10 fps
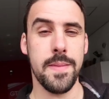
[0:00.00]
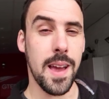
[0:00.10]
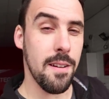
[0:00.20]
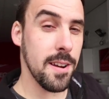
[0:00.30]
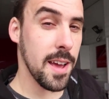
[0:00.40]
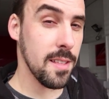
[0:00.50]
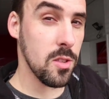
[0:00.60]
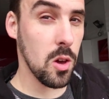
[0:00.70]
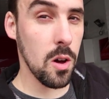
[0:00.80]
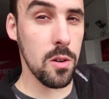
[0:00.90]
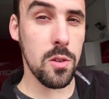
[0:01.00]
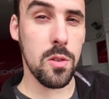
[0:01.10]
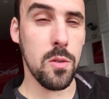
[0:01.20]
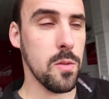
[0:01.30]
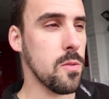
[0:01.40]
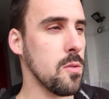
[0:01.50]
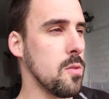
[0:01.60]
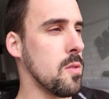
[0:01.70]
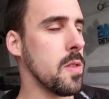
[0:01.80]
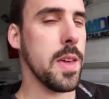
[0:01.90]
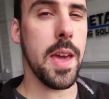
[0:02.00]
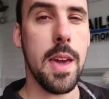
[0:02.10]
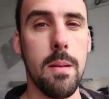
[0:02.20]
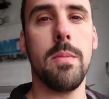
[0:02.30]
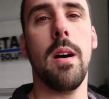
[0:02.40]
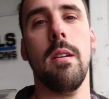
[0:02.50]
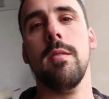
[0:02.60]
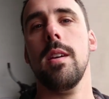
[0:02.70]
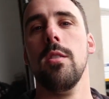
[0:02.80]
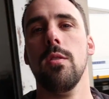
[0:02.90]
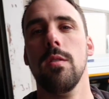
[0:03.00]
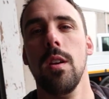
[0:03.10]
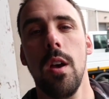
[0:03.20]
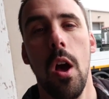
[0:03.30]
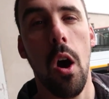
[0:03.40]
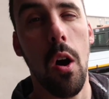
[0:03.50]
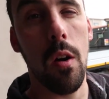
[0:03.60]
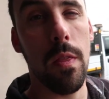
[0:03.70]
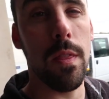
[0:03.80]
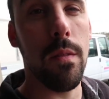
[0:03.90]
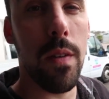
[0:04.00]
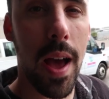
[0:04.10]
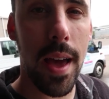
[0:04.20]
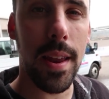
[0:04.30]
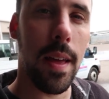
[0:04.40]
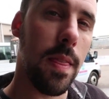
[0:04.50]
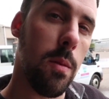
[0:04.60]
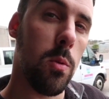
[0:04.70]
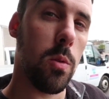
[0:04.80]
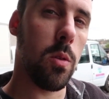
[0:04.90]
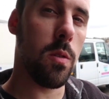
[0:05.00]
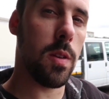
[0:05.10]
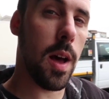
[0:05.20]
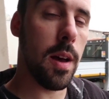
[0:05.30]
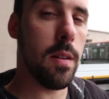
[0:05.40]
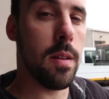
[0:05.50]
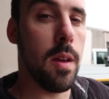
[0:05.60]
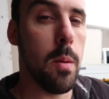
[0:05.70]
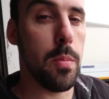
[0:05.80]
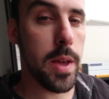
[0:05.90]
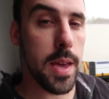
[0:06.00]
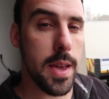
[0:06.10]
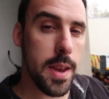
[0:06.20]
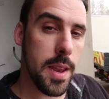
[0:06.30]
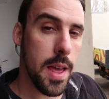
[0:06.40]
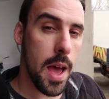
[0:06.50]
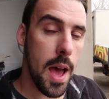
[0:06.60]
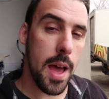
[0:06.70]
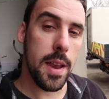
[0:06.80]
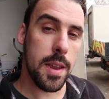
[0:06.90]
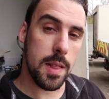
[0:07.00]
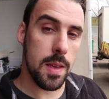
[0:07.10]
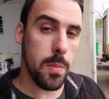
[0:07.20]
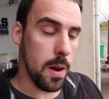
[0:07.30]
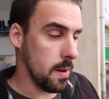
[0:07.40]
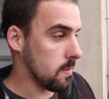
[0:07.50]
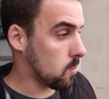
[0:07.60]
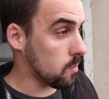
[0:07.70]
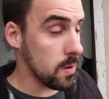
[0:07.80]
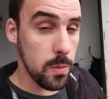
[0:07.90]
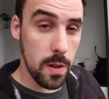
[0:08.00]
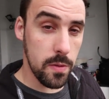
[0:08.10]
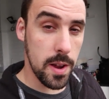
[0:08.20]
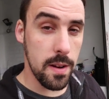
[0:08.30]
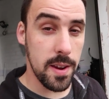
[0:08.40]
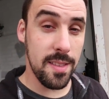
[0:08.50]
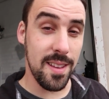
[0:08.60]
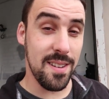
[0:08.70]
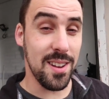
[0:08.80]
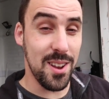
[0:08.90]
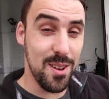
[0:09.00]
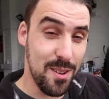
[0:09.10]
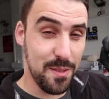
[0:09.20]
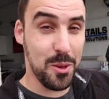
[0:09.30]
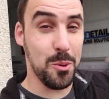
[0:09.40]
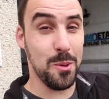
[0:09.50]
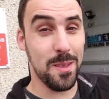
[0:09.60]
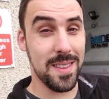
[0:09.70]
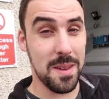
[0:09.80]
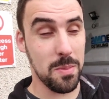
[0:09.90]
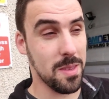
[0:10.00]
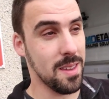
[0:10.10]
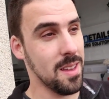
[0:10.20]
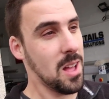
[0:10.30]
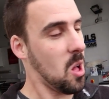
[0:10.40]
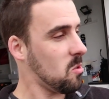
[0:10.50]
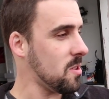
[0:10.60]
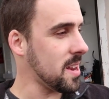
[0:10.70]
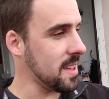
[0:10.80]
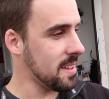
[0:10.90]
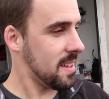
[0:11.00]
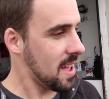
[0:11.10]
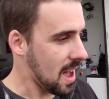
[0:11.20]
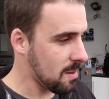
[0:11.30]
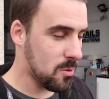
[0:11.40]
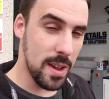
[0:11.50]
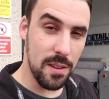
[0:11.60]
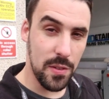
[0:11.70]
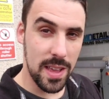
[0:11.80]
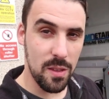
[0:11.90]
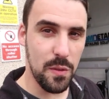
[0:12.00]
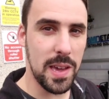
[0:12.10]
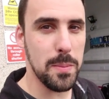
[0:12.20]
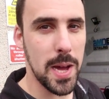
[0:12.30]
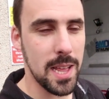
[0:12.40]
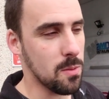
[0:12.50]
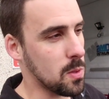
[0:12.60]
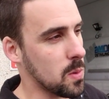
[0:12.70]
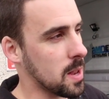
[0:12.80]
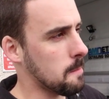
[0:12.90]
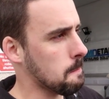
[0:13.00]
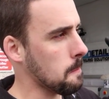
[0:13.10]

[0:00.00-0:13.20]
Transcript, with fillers: Darren and Scott are just going through the A M tar sessions on the van and then we'll go into iron, bring it in and clay bar it. It's going really well for Darren. He's learned a lot of cool tips already. I'm trying to find a fine balance between